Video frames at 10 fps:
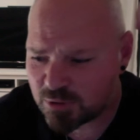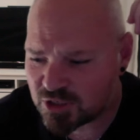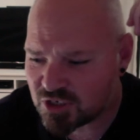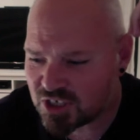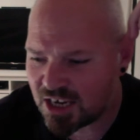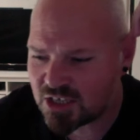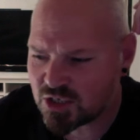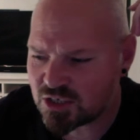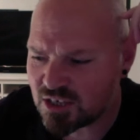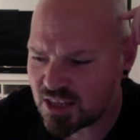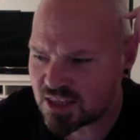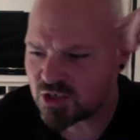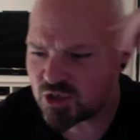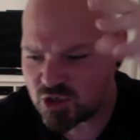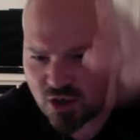to see
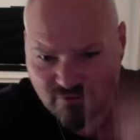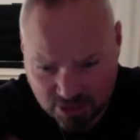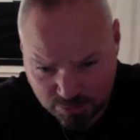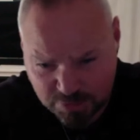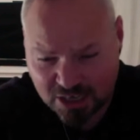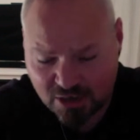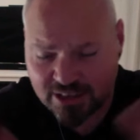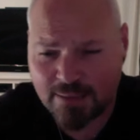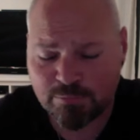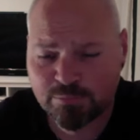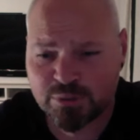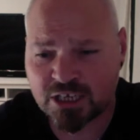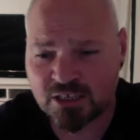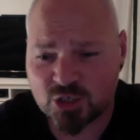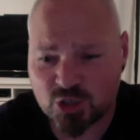stuff, and particularly on that
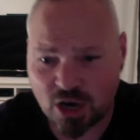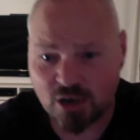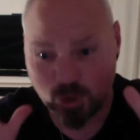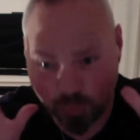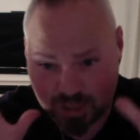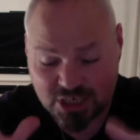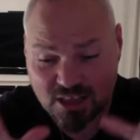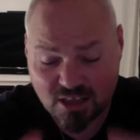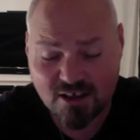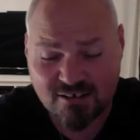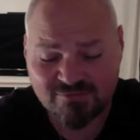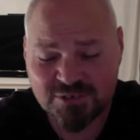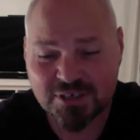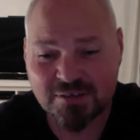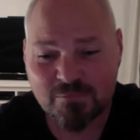particular shot, which he loved.
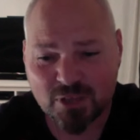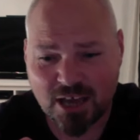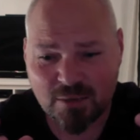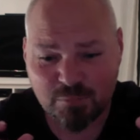Um,